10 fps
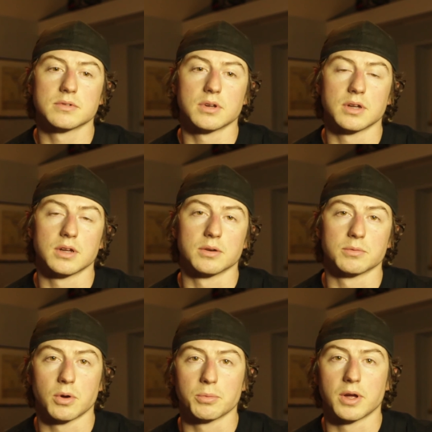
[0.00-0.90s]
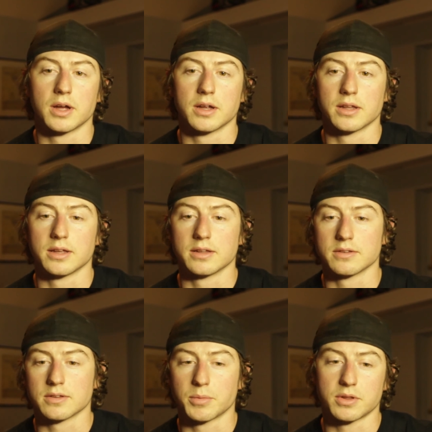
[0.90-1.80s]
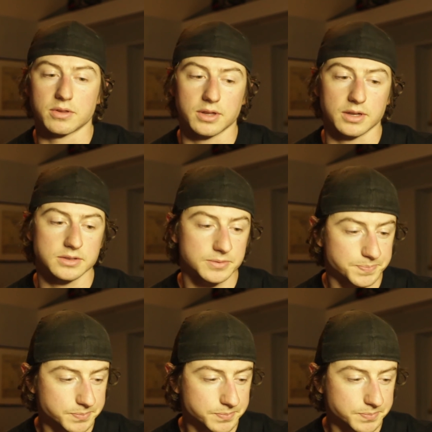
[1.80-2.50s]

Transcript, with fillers: robot and some other things.